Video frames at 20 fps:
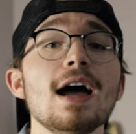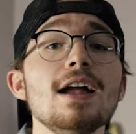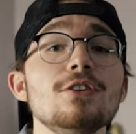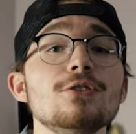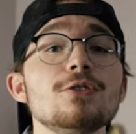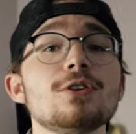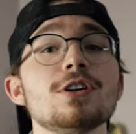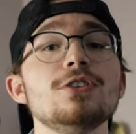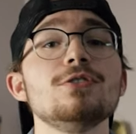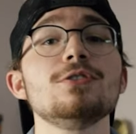And
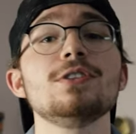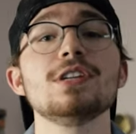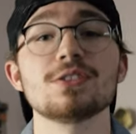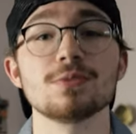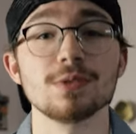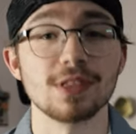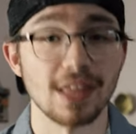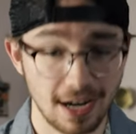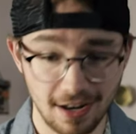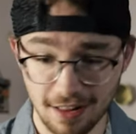you can do
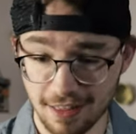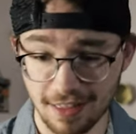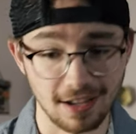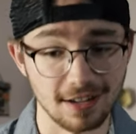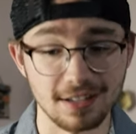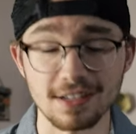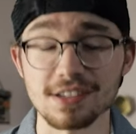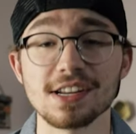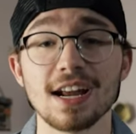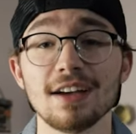this with anything.
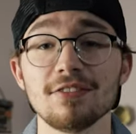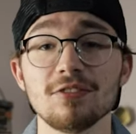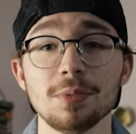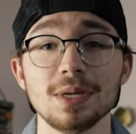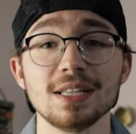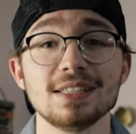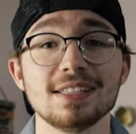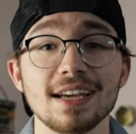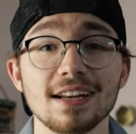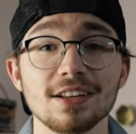It doesn't have to
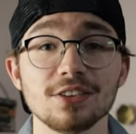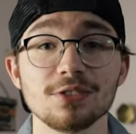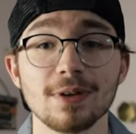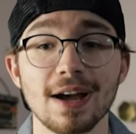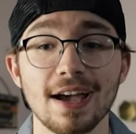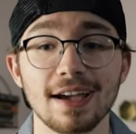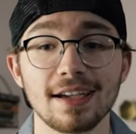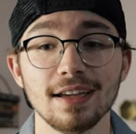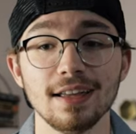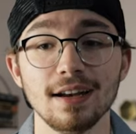be a tennis
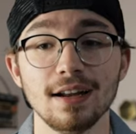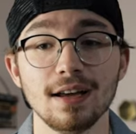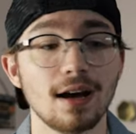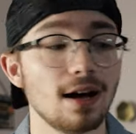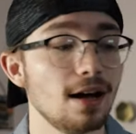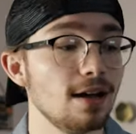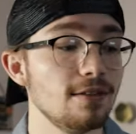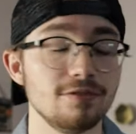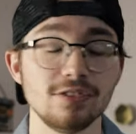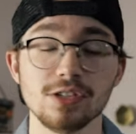racket.
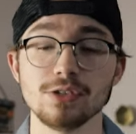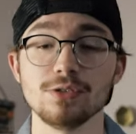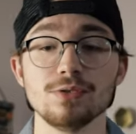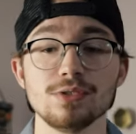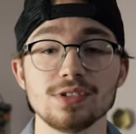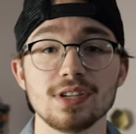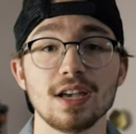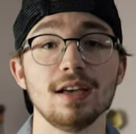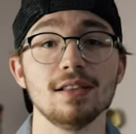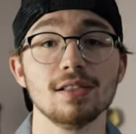I've
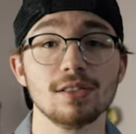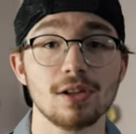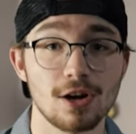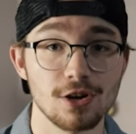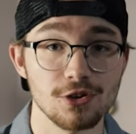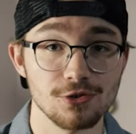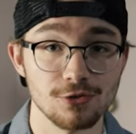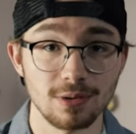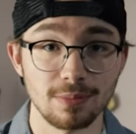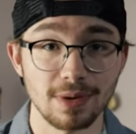used a
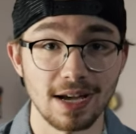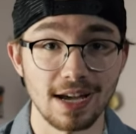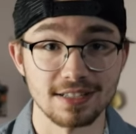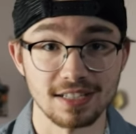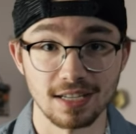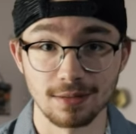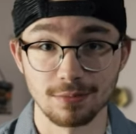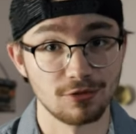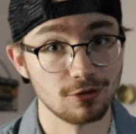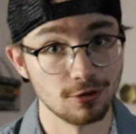laundry
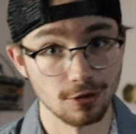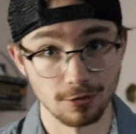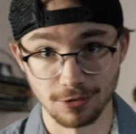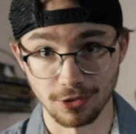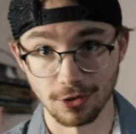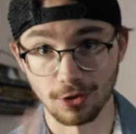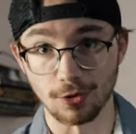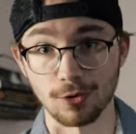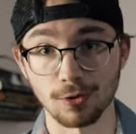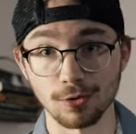basket before
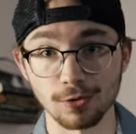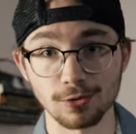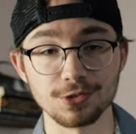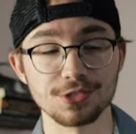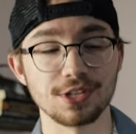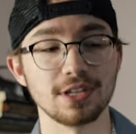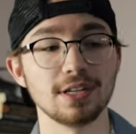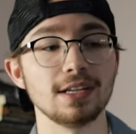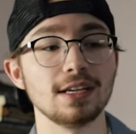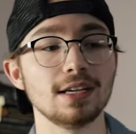with the
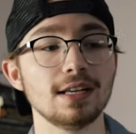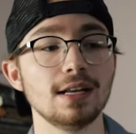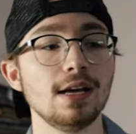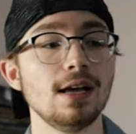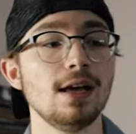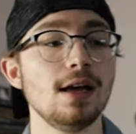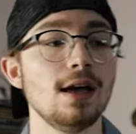holes in it.